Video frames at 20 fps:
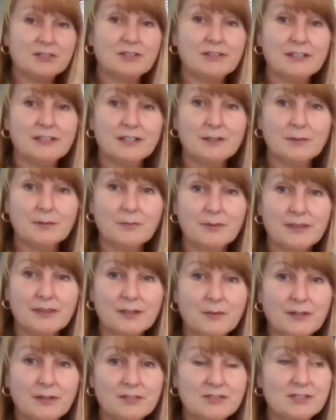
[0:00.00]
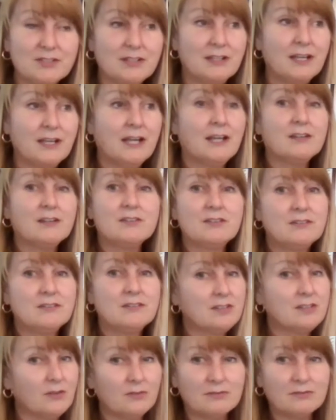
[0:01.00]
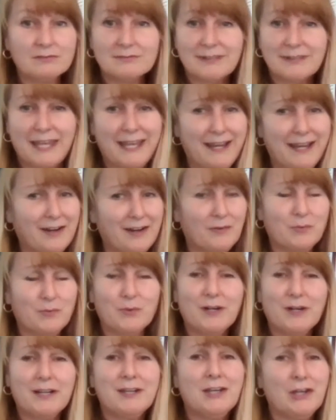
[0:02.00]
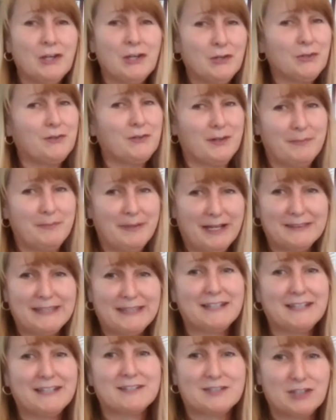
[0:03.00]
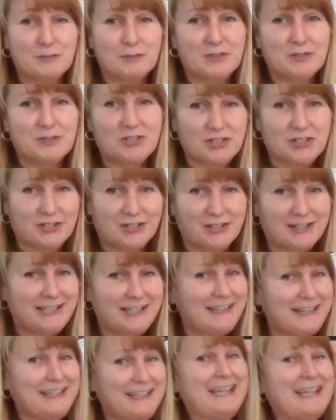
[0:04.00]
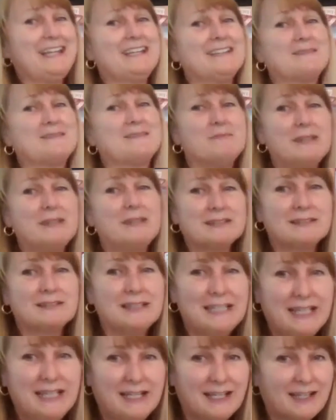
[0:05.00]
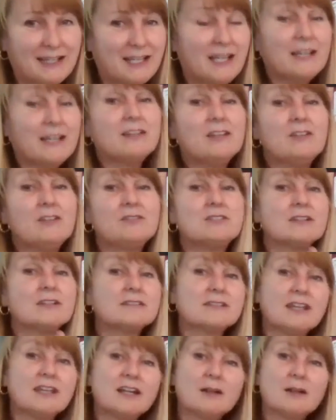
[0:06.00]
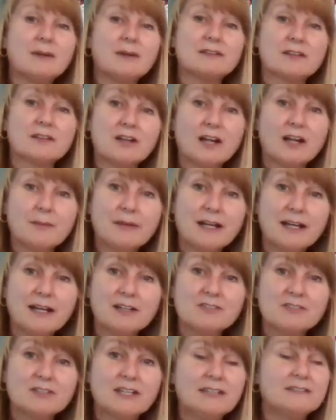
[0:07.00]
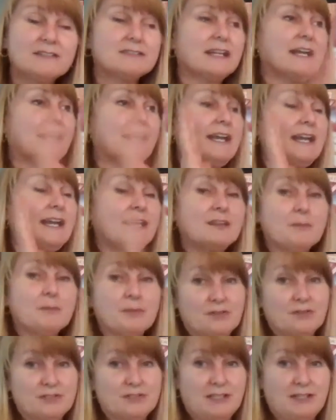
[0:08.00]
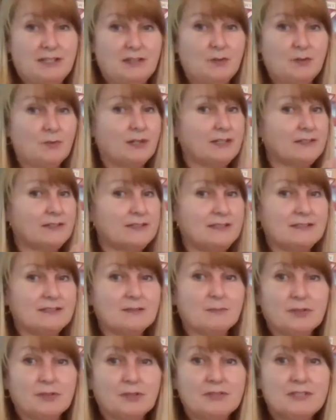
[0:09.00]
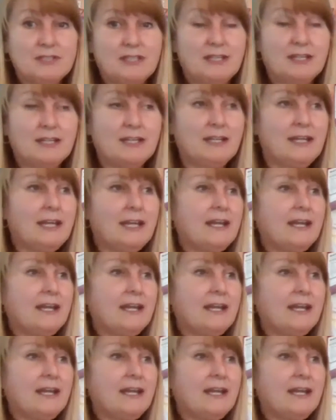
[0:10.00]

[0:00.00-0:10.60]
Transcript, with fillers: earlier with the question, don't care one hoot about that stupid sugar. That is misleading. You just care about the carbohydrates and the protein. You want to see protein in it.